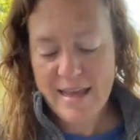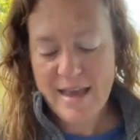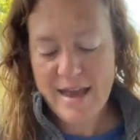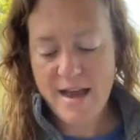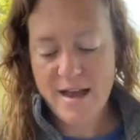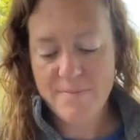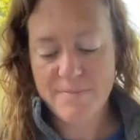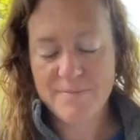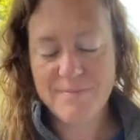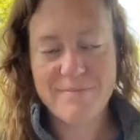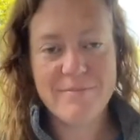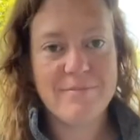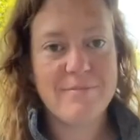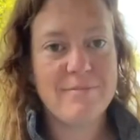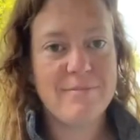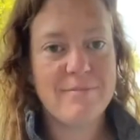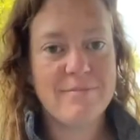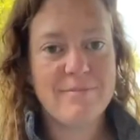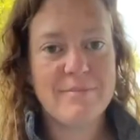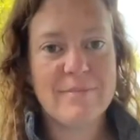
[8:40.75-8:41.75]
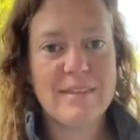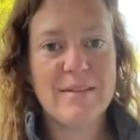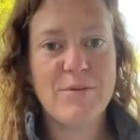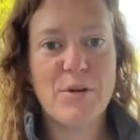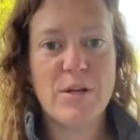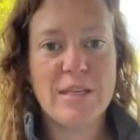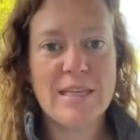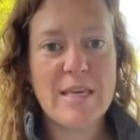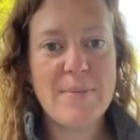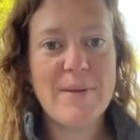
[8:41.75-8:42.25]

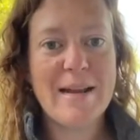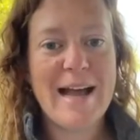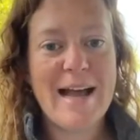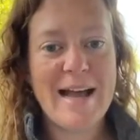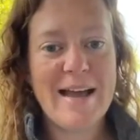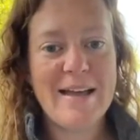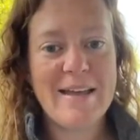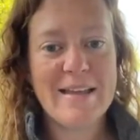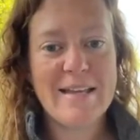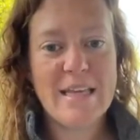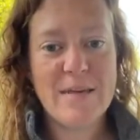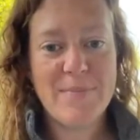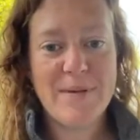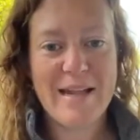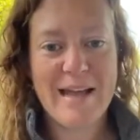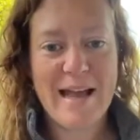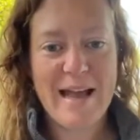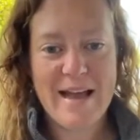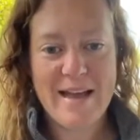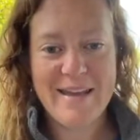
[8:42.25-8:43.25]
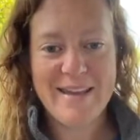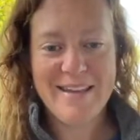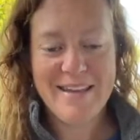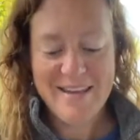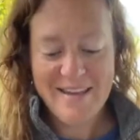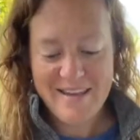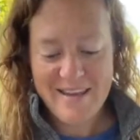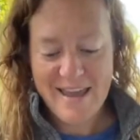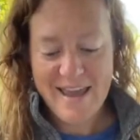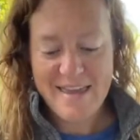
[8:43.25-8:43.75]
Keep it on and keep it hot.
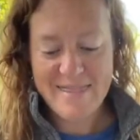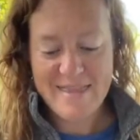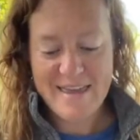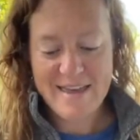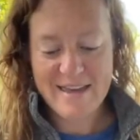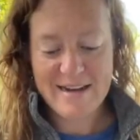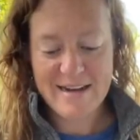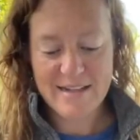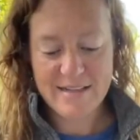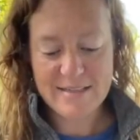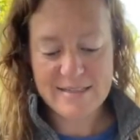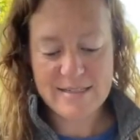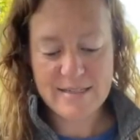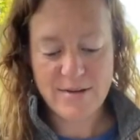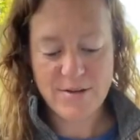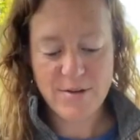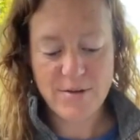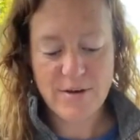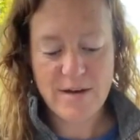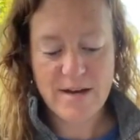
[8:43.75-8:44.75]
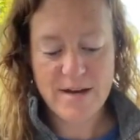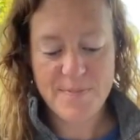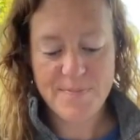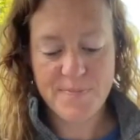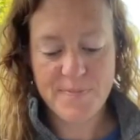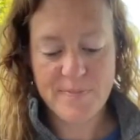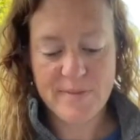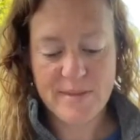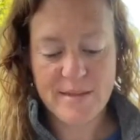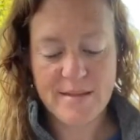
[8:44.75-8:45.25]
And then
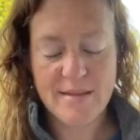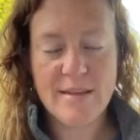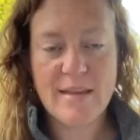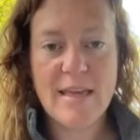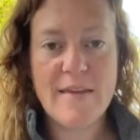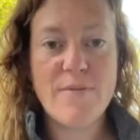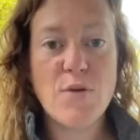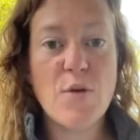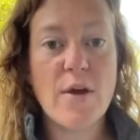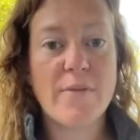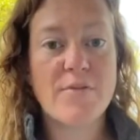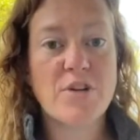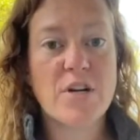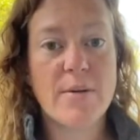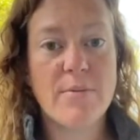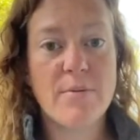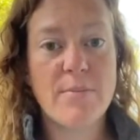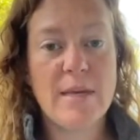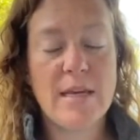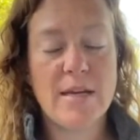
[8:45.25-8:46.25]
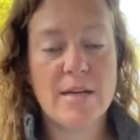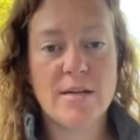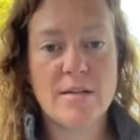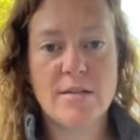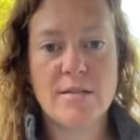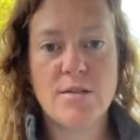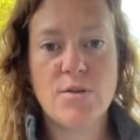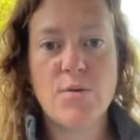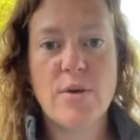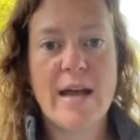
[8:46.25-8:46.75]
also, if you have
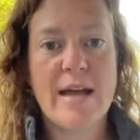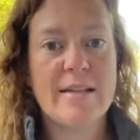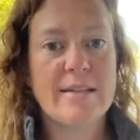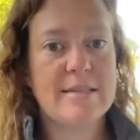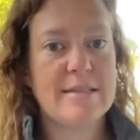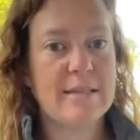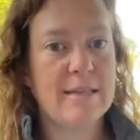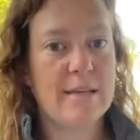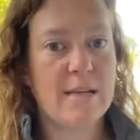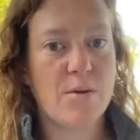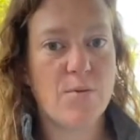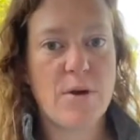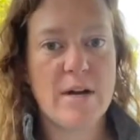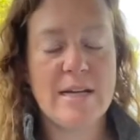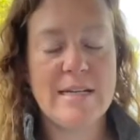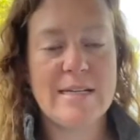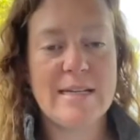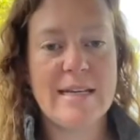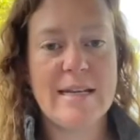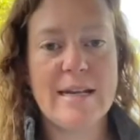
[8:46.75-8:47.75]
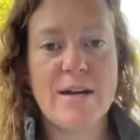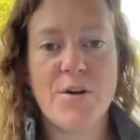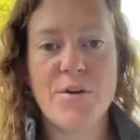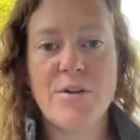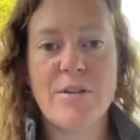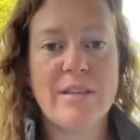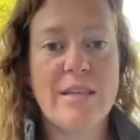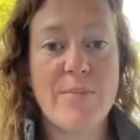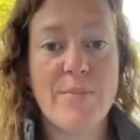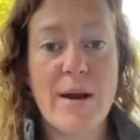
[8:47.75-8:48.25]
troublemakers who constantly are wanting to get
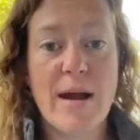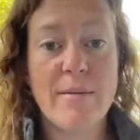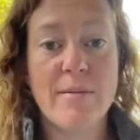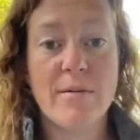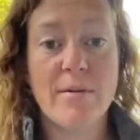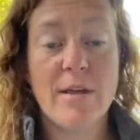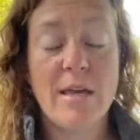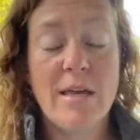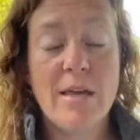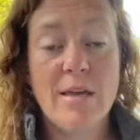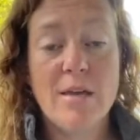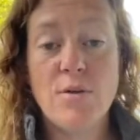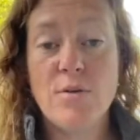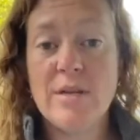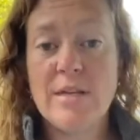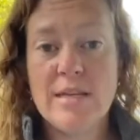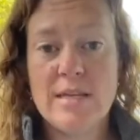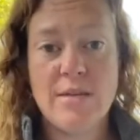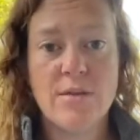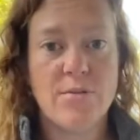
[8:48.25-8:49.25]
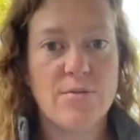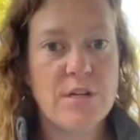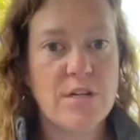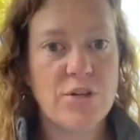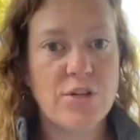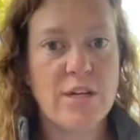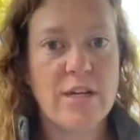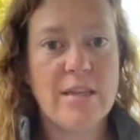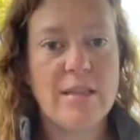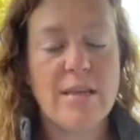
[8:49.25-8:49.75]
out, you need to either
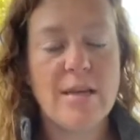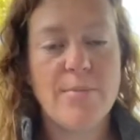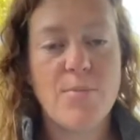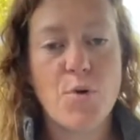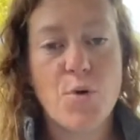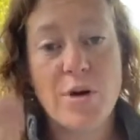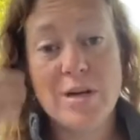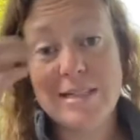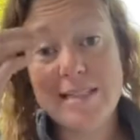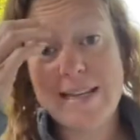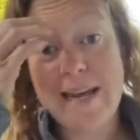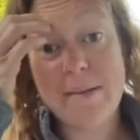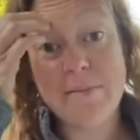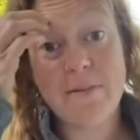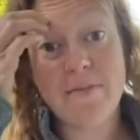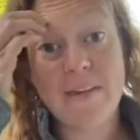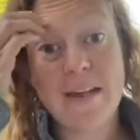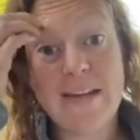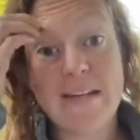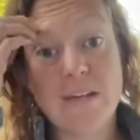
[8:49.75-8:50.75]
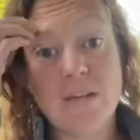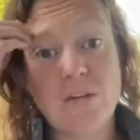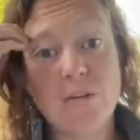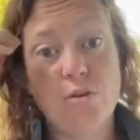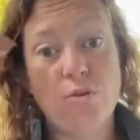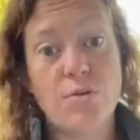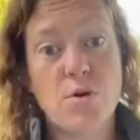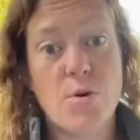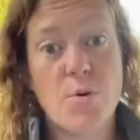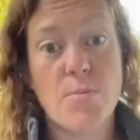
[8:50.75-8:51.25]
retrain them, or it's time to find a
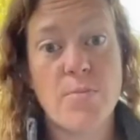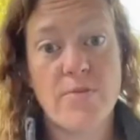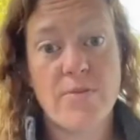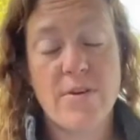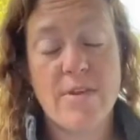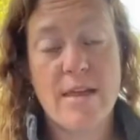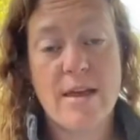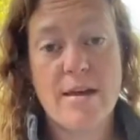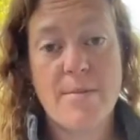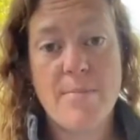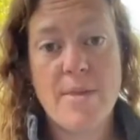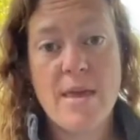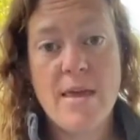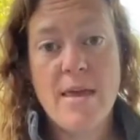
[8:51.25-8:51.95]
new home for them,